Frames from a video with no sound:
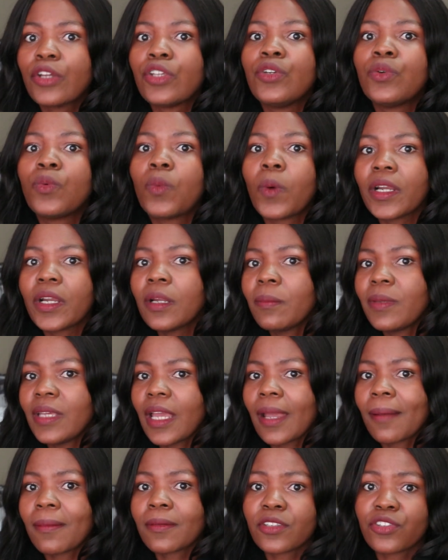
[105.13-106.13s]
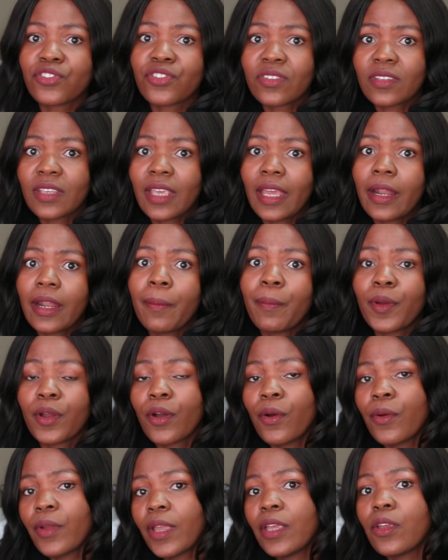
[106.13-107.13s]
You want to be able to just get up
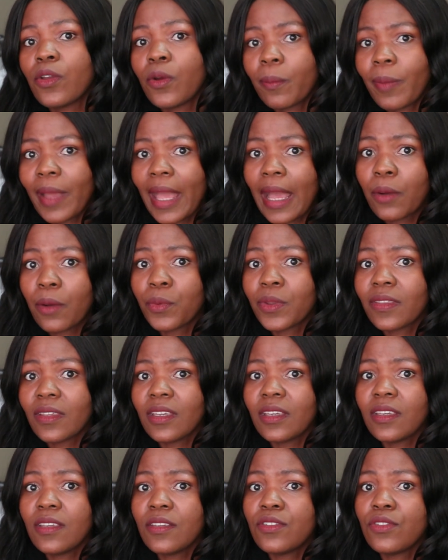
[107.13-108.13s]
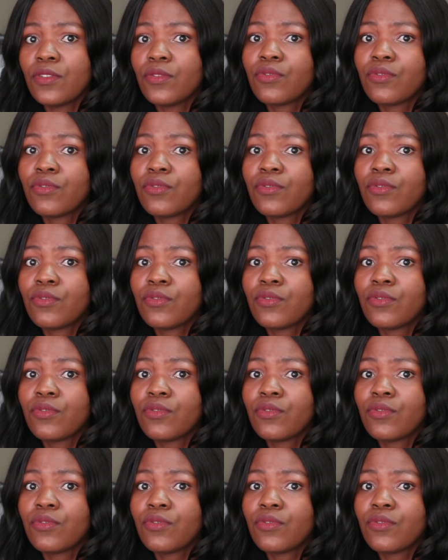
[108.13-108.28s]
and go get your bag with ease.